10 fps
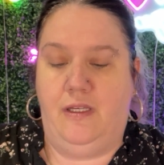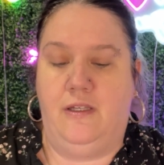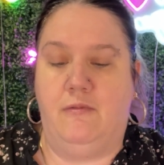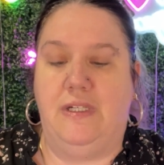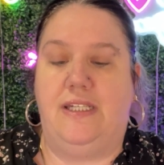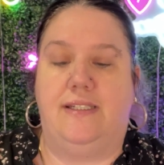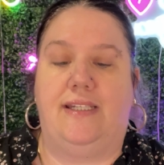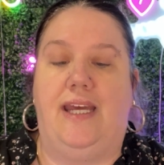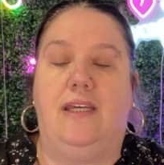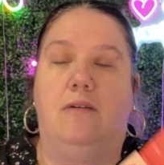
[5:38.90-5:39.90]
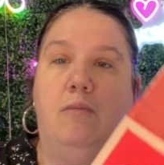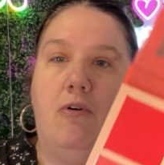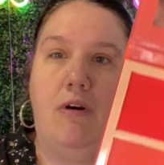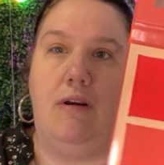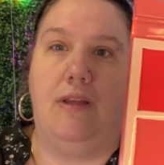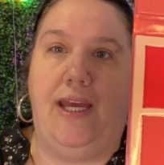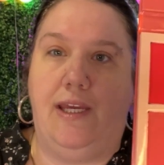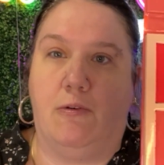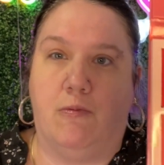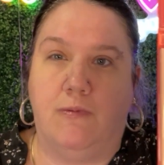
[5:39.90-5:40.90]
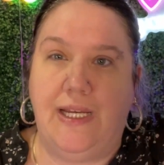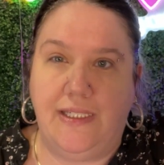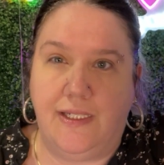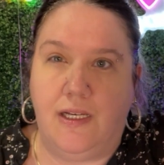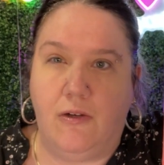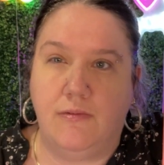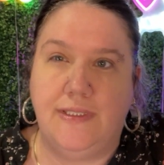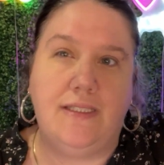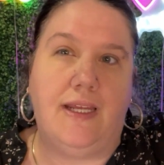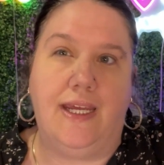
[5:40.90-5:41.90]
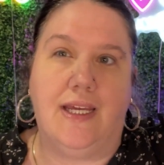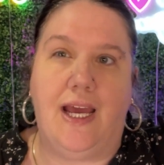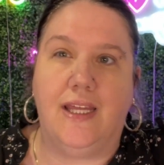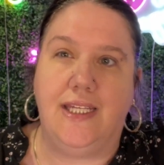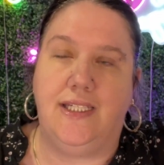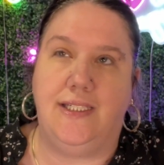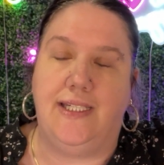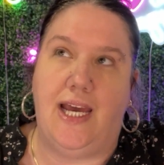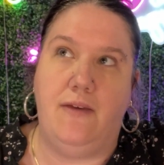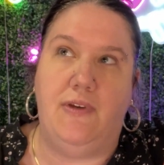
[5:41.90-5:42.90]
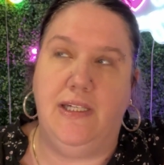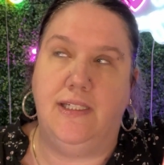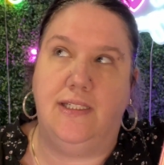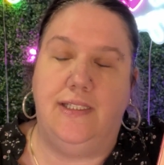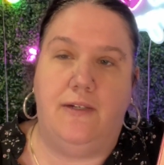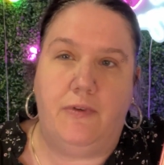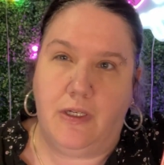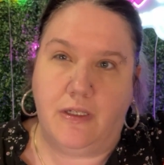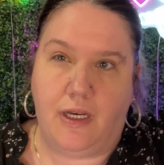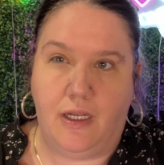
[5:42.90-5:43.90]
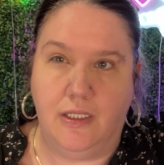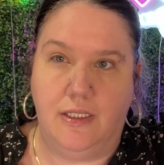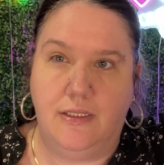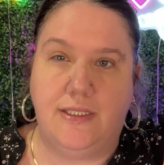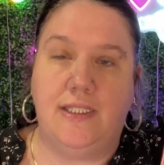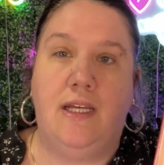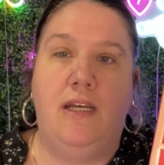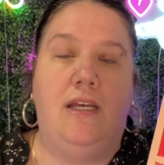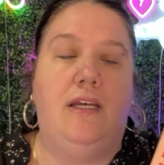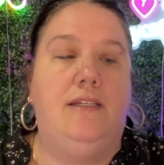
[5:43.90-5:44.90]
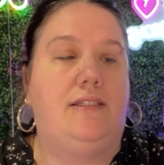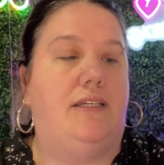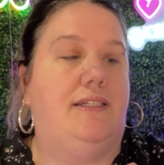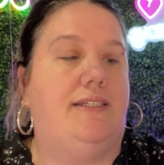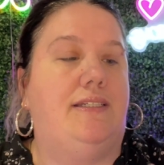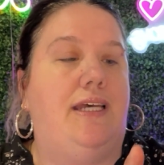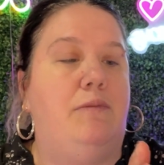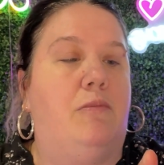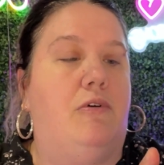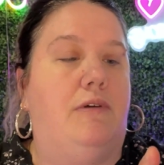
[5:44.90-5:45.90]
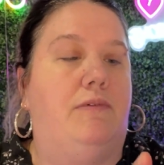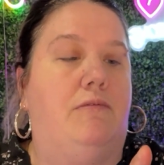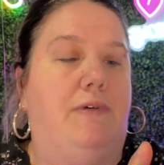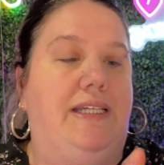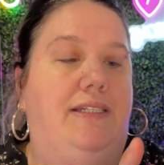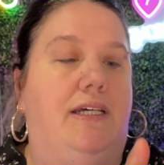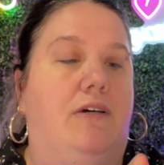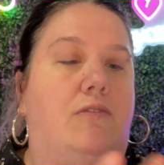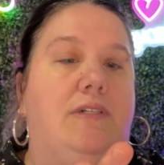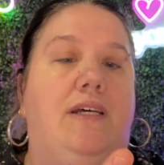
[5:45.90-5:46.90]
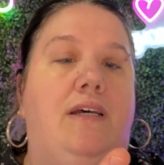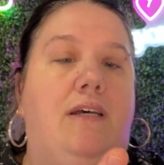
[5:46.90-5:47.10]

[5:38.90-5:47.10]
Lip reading: which is like a more like red tones. Like, I like to dive into different colors. So this is like more of a red tone,